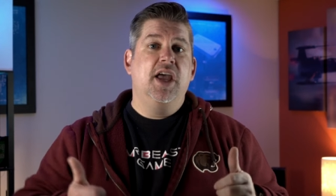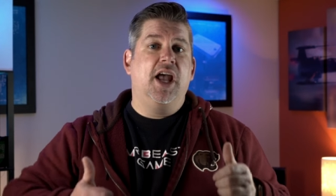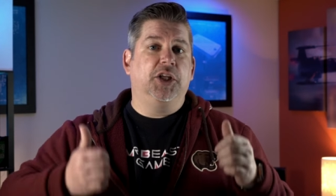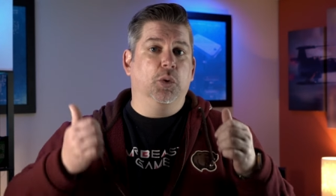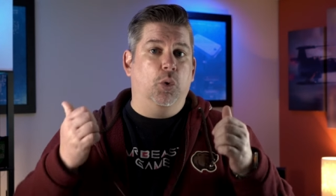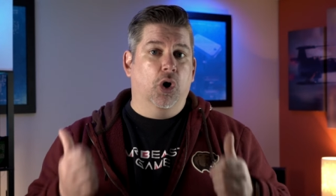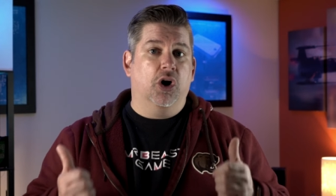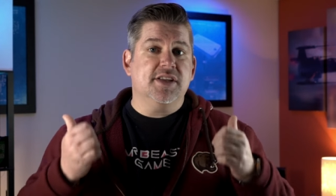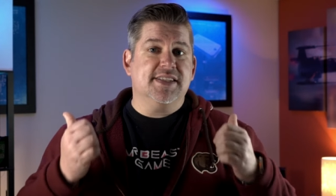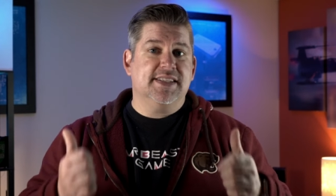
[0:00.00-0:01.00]
and you
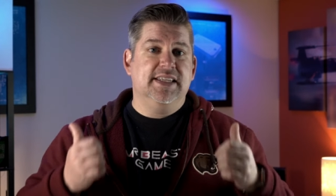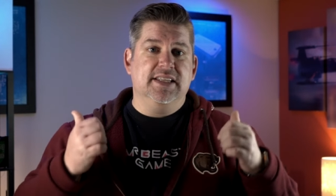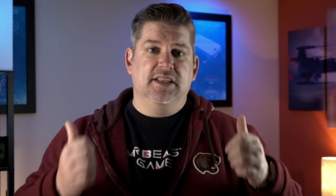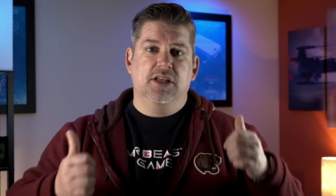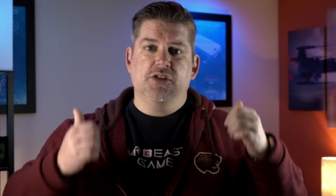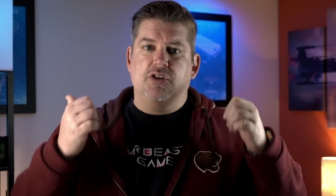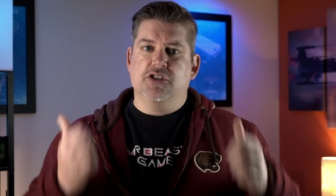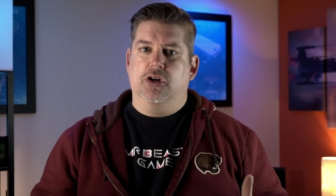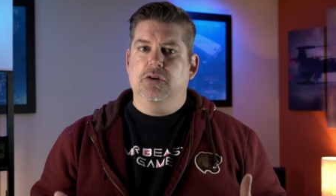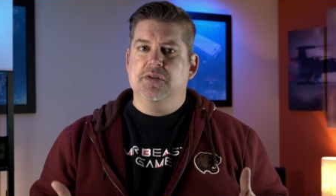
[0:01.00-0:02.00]
aren't seeing these
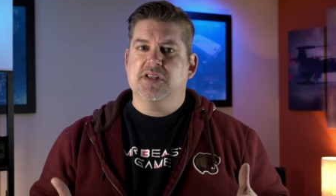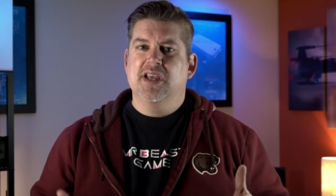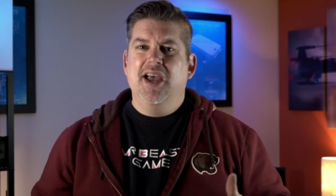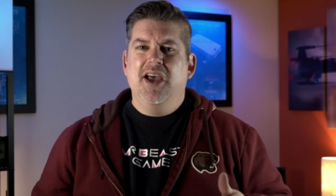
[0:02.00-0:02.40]
results,